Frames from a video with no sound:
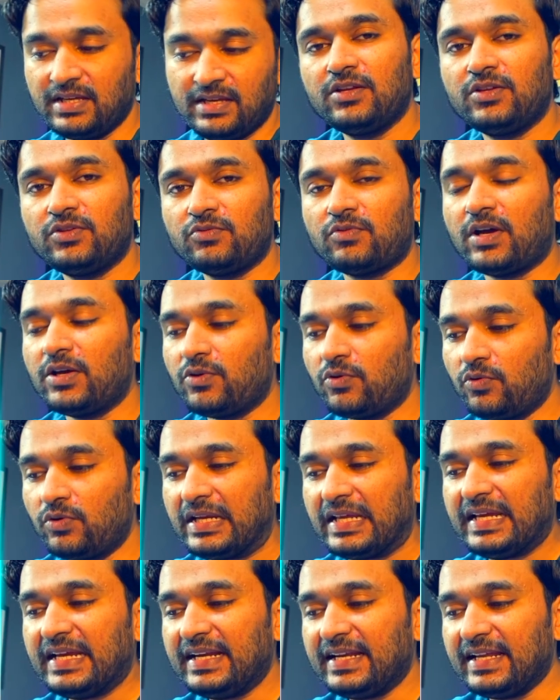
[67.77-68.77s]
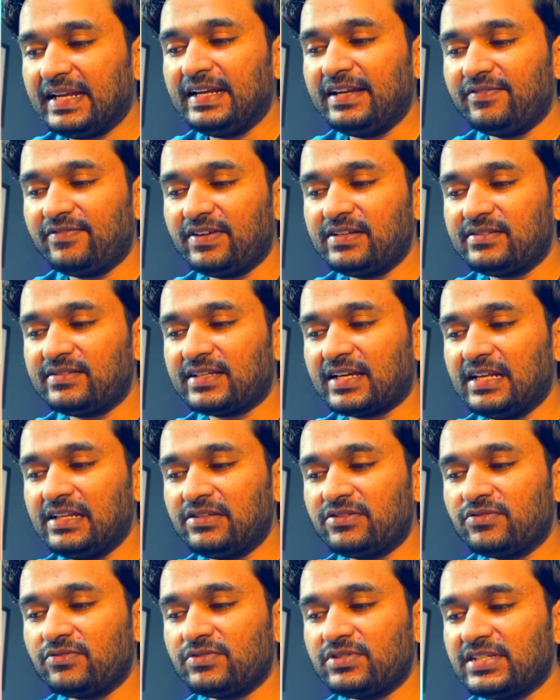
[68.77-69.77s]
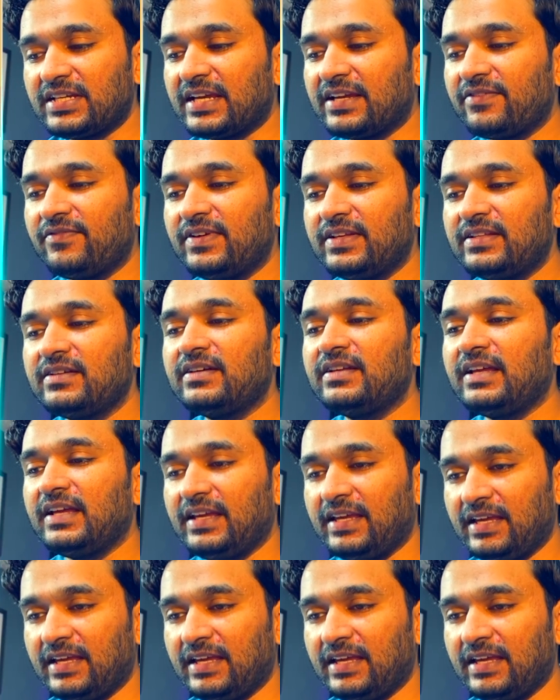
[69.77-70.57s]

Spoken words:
So I wrote it in different styles to check whether